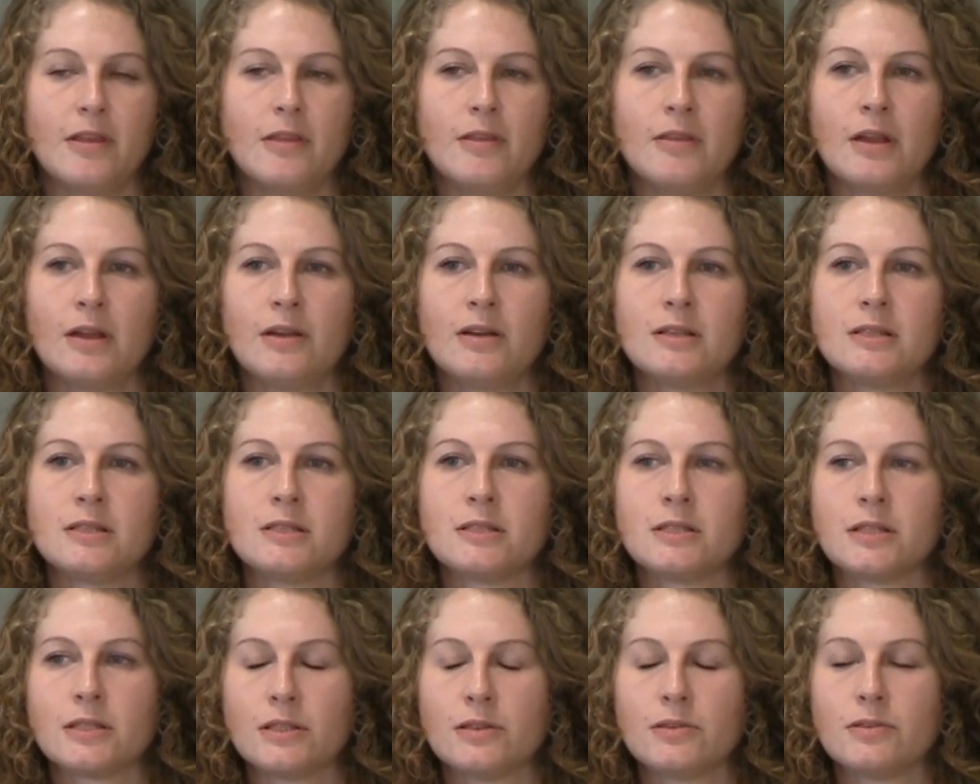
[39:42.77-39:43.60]
there is
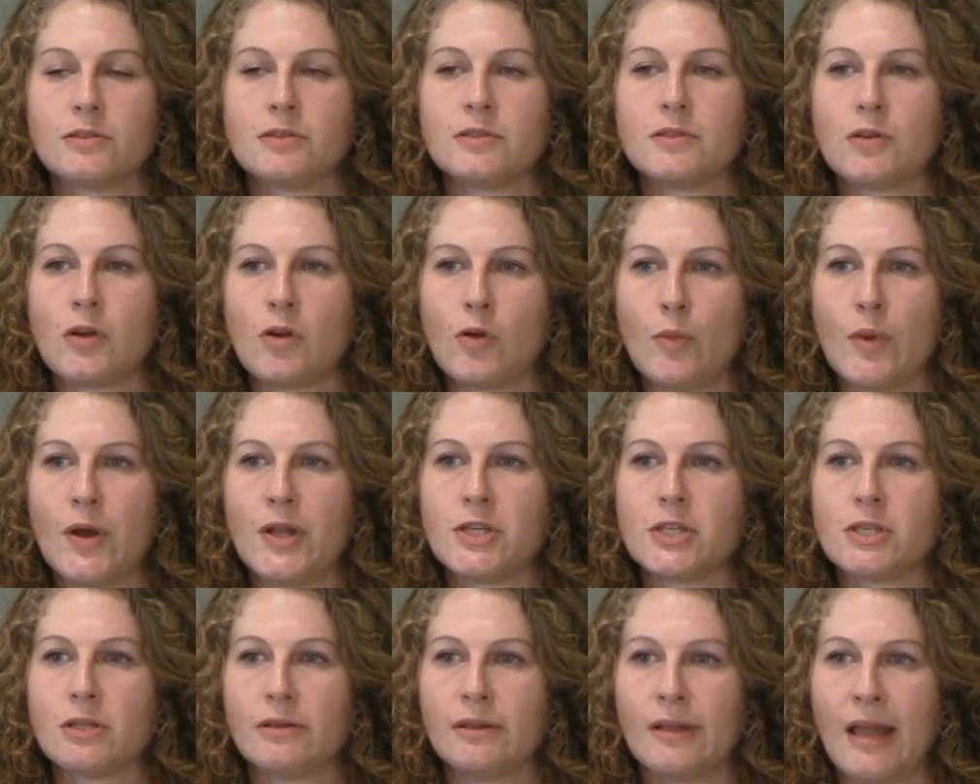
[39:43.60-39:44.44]
still so
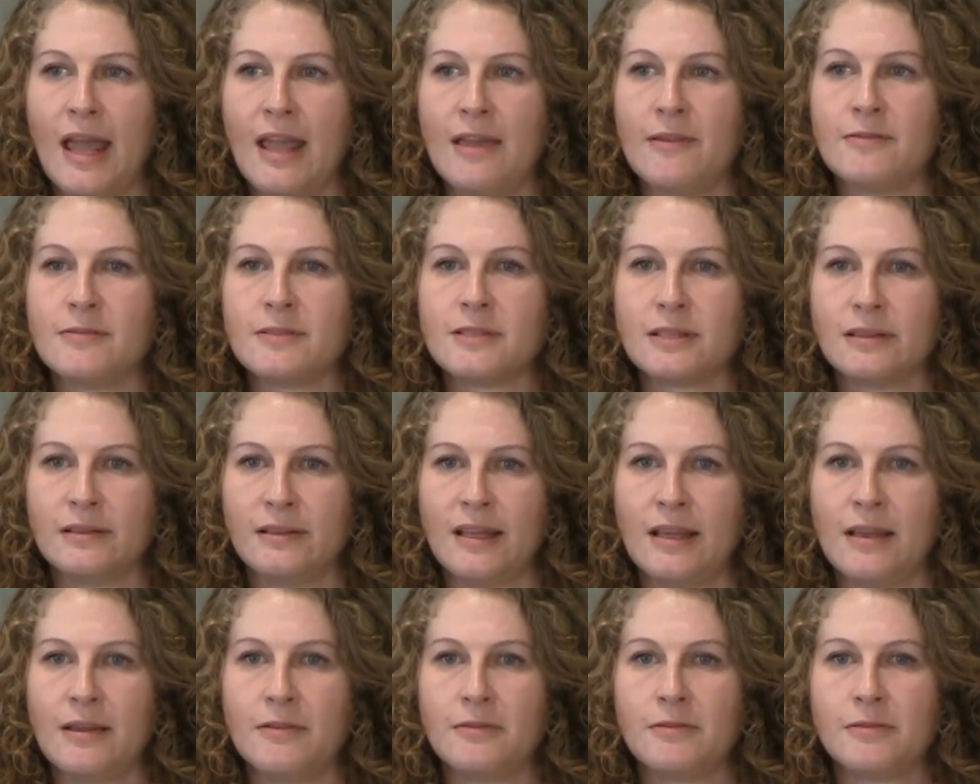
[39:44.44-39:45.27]
much life to
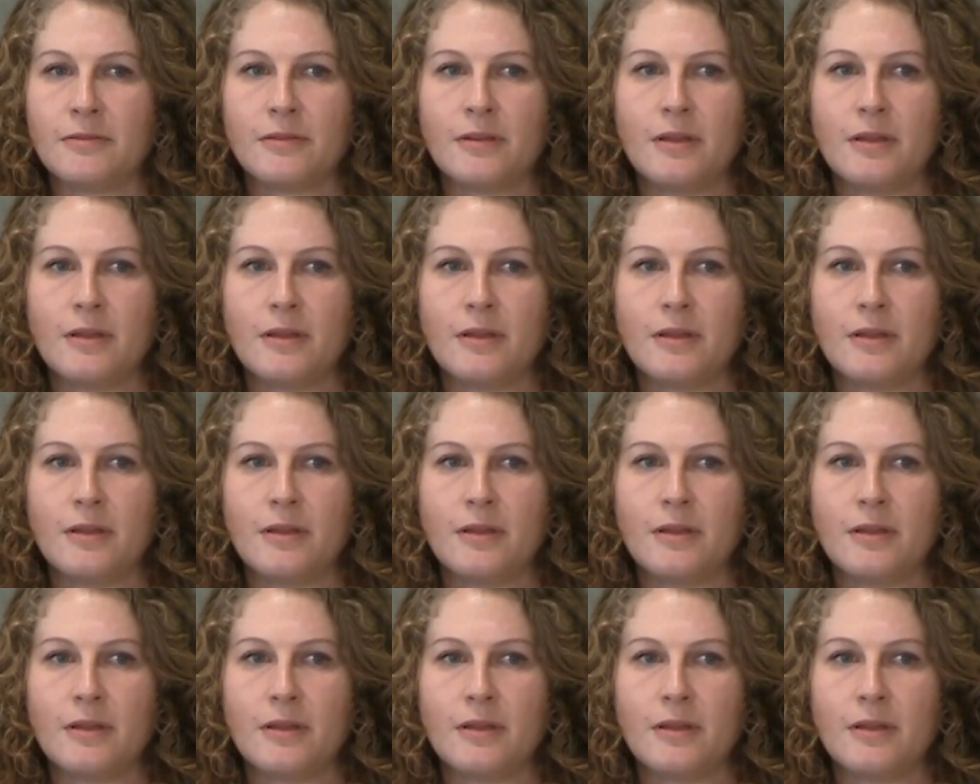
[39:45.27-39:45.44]
live.